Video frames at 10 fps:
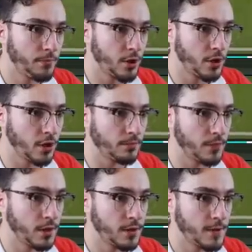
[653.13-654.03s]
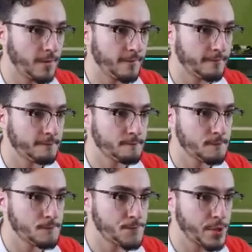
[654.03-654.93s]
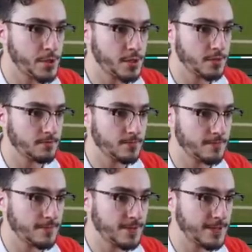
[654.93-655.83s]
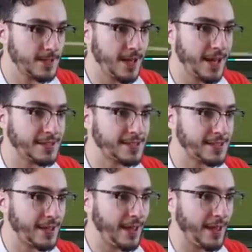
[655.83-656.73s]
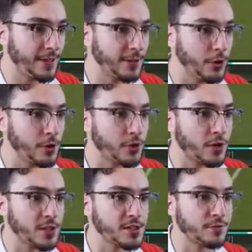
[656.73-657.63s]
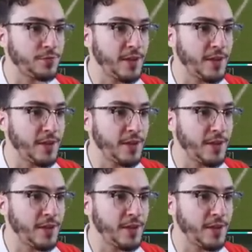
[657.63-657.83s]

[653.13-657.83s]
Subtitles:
Burn him. Yes. And low across the